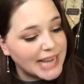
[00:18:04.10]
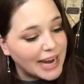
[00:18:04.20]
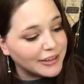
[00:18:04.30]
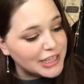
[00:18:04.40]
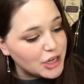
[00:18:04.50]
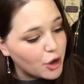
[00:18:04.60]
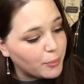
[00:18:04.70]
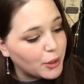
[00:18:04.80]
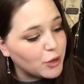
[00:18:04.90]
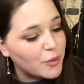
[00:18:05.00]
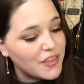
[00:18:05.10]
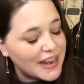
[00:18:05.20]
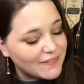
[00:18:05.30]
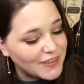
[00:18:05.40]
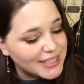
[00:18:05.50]
diary notebook with
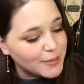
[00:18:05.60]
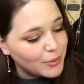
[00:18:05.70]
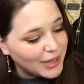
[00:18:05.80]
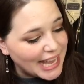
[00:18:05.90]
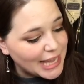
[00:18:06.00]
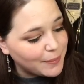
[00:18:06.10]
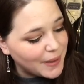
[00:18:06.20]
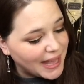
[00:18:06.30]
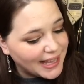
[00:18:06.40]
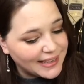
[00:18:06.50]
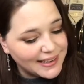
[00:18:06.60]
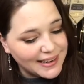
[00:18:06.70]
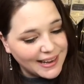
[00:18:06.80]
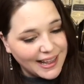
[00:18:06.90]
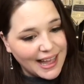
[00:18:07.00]
invisible ink pen.
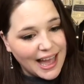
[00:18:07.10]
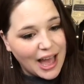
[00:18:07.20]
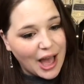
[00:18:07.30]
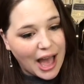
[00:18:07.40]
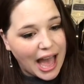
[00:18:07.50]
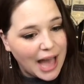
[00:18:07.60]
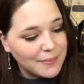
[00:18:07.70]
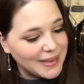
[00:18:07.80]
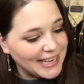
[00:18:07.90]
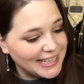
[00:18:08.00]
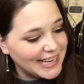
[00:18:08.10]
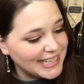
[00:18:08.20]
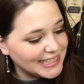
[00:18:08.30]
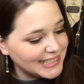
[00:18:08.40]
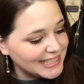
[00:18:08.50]
I mean, it
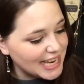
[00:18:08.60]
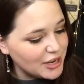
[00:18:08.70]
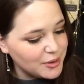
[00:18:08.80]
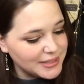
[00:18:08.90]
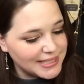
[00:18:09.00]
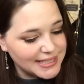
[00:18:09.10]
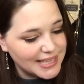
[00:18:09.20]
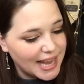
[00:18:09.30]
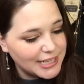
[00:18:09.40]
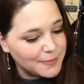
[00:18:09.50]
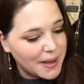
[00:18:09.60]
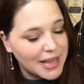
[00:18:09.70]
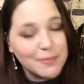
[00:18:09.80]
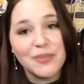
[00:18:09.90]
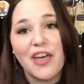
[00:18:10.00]
doesn't say who it's designed
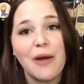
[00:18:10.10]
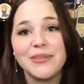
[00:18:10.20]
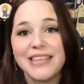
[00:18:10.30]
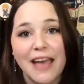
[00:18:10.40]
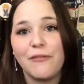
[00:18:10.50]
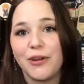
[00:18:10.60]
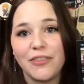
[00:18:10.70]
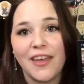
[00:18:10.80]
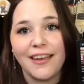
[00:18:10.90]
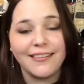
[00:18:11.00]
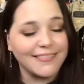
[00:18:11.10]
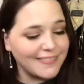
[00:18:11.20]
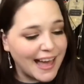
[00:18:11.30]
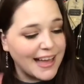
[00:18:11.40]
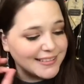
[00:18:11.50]
by, but that was everything.
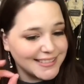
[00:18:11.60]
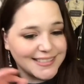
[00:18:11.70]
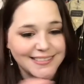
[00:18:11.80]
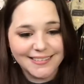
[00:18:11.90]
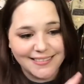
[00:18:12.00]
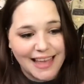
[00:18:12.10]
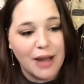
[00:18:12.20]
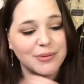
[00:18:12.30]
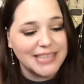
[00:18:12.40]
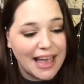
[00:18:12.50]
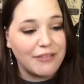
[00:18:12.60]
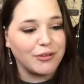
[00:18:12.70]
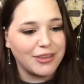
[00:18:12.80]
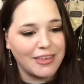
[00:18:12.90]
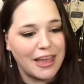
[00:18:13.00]
That was
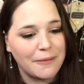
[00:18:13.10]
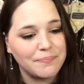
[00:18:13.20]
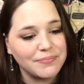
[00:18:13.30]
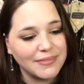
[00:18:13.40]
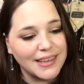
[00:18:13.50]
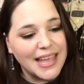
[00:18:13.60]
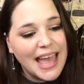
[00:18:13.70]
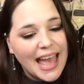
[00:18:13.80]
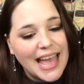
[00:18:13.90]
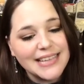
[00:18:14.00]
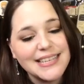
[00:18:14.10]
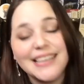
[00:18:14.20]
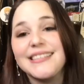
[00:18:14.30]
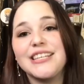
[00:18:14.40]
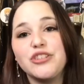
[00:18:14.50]
everything. And
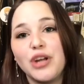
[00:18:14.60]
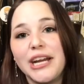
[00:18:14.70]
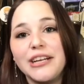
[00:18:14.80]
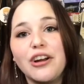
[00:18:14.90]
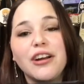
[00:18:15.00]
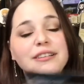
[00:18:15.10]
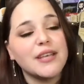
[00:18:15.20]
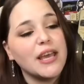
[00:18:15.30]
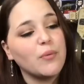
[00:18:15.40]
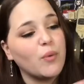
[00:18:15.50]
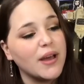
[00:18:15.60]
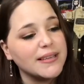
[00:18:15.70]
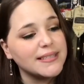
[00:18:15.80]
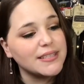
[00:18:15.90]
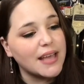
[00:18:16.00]
yes, the trading cards, it
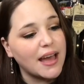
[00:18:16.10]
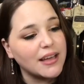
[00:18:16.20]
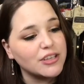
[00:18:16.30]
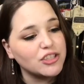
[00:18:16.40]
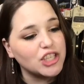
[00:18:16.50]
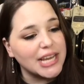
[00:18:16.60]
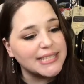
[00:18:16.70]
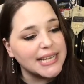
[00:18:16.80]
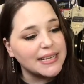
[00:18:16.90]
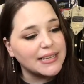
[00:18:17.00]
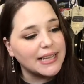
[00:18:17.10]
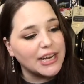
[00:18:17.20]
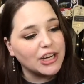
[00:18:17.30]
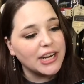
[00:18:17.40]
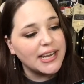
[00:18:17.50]
was Jace and
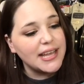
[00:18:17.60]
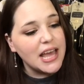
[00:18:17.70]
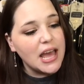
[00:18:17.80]
Clary.